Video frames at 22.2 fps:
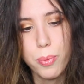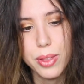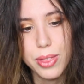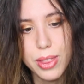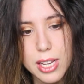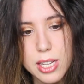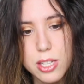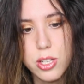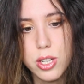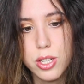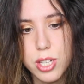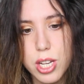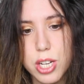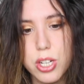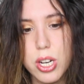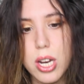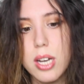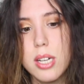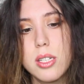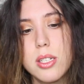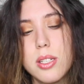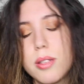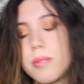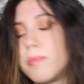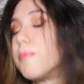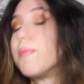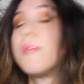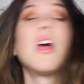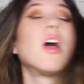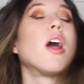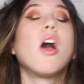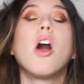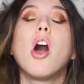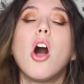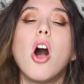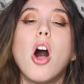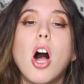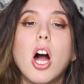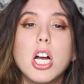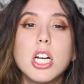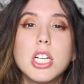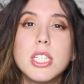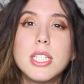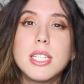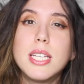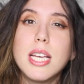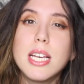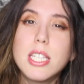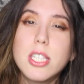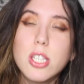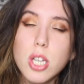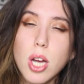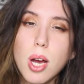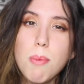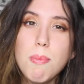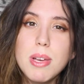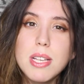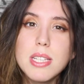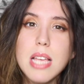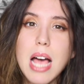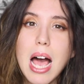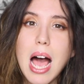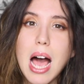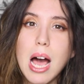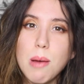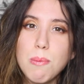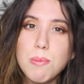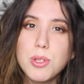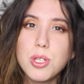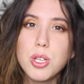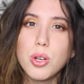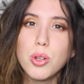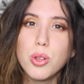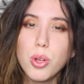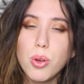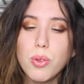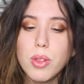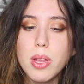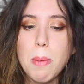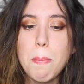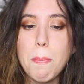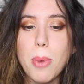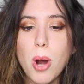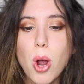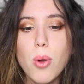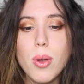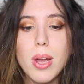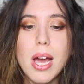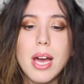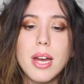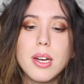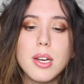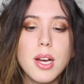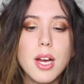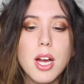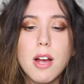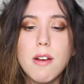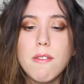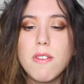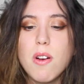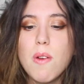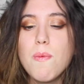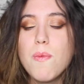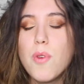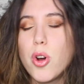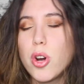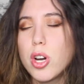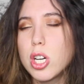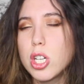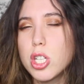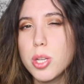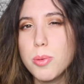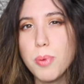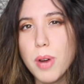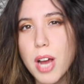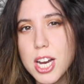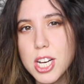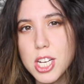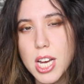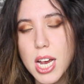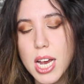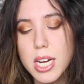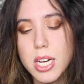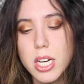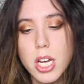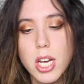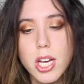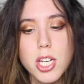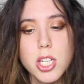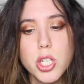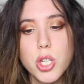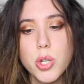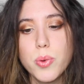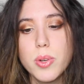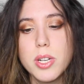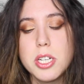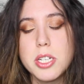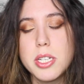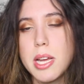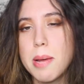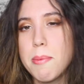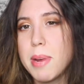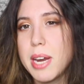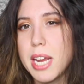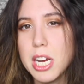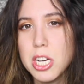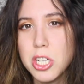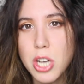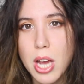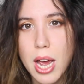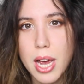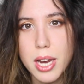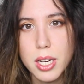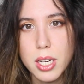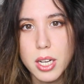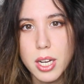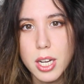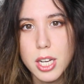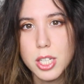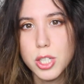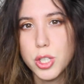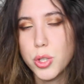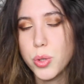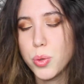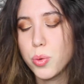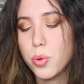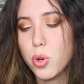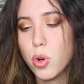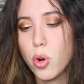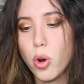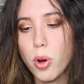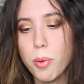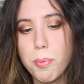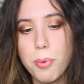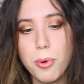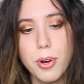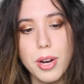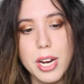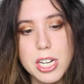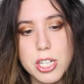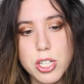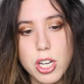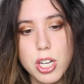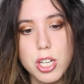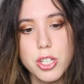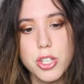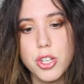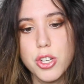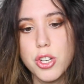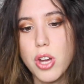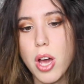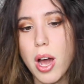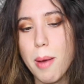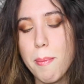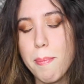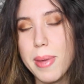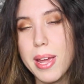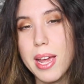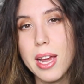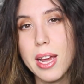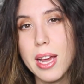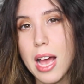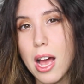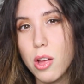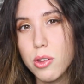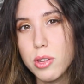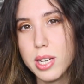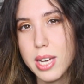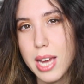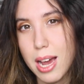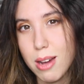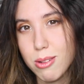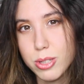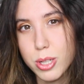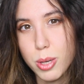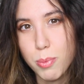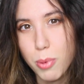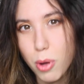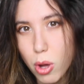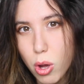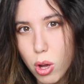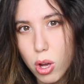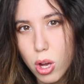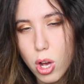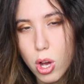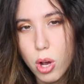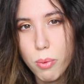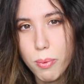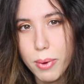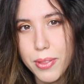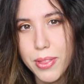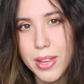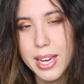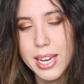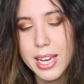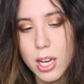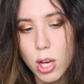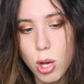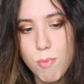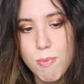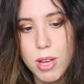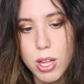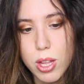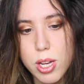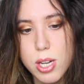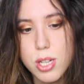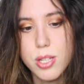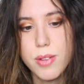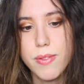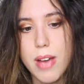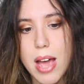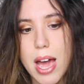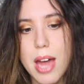with these decisions. Our system is absolutely broken, from voter suppression to intimidation to corporations not being held accountable when they kill millions of